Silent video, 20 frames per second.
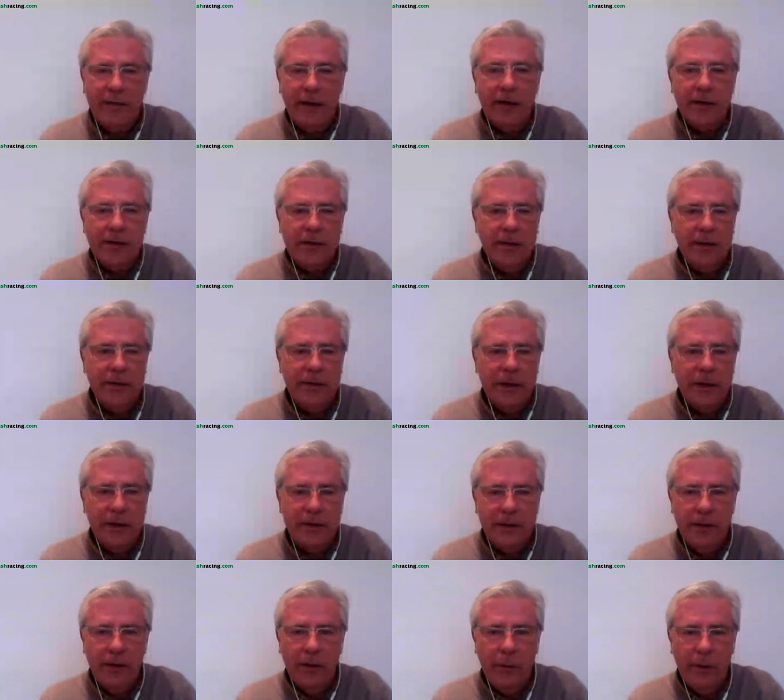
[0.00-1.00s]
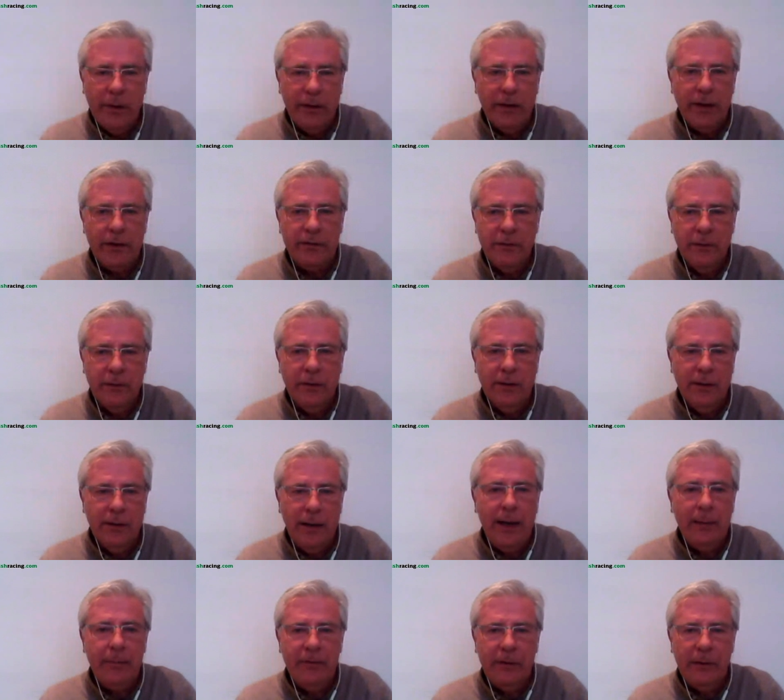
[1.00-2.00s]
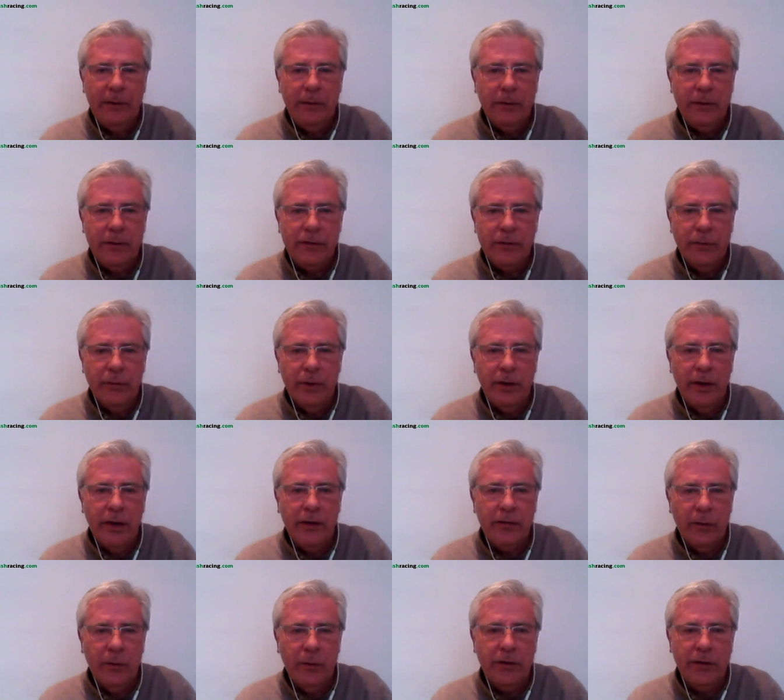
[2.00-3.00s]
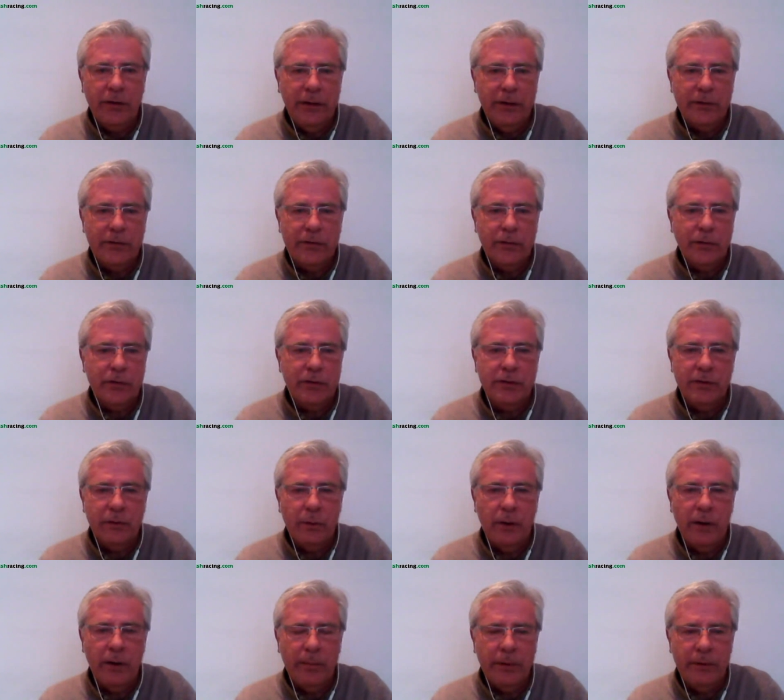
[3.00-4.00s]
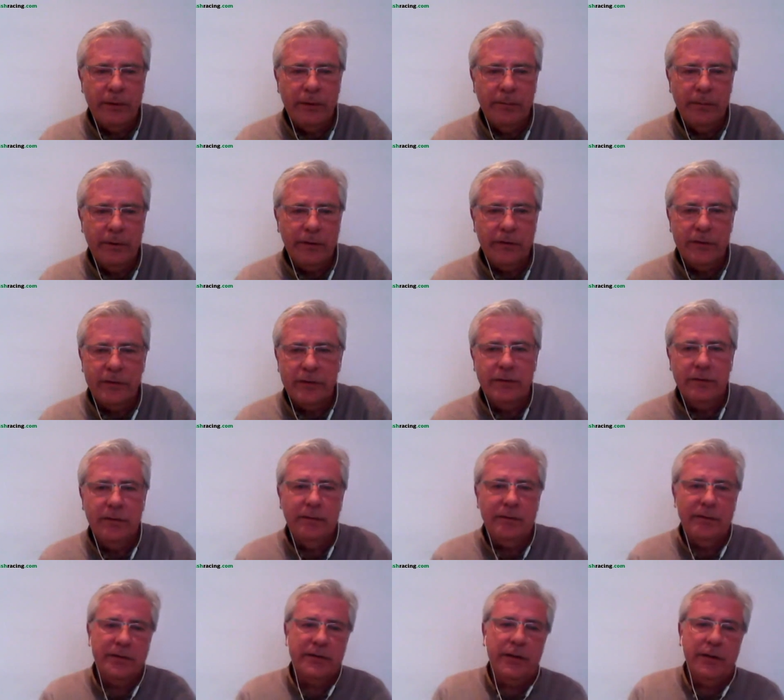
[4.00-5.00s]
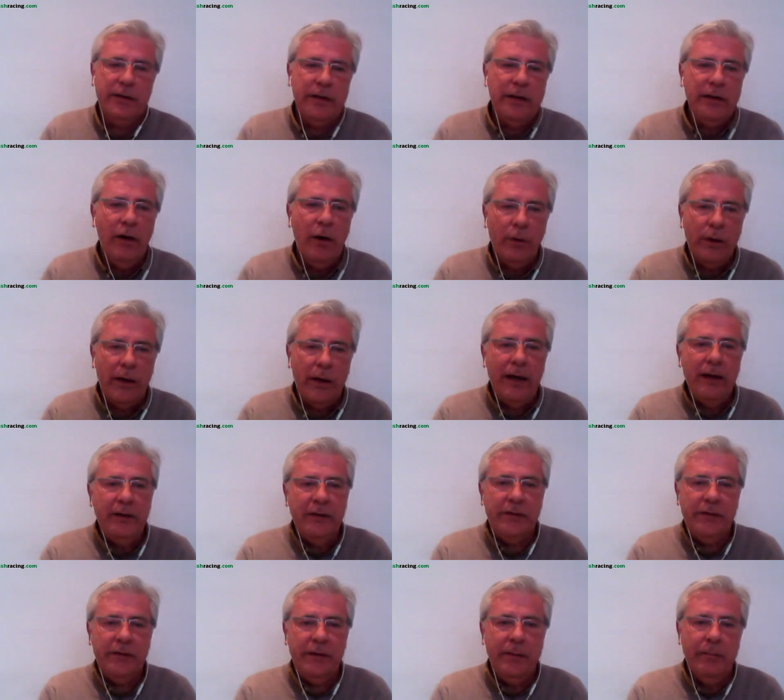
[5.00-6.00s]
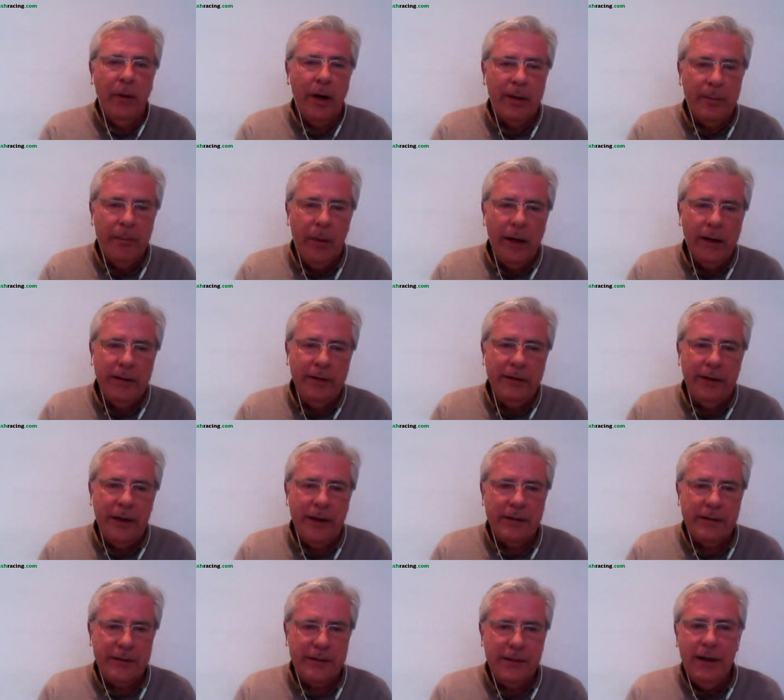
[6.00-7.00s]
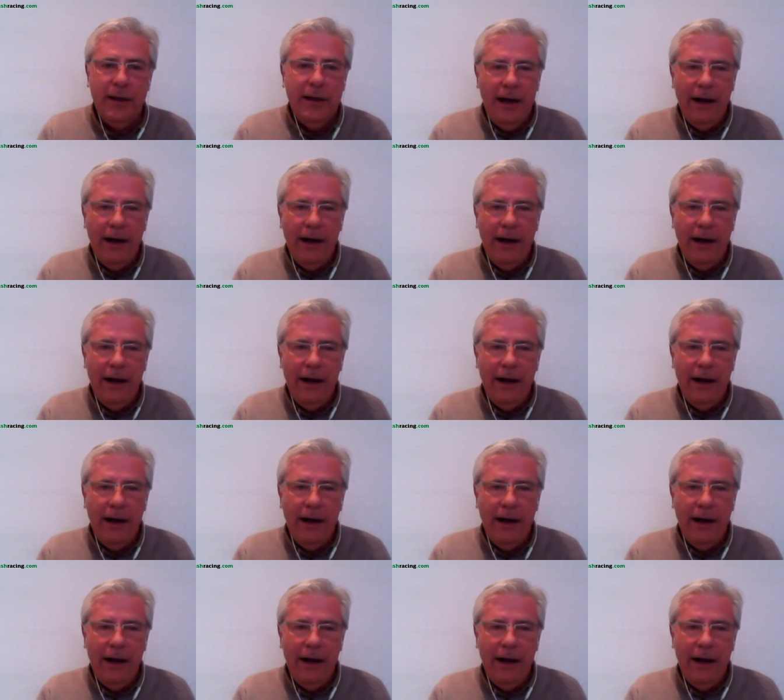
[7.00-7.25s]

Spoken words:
It's hard to know whether that's all absolutely true or not, or what the instructions were, but there's certainly no case in my mind that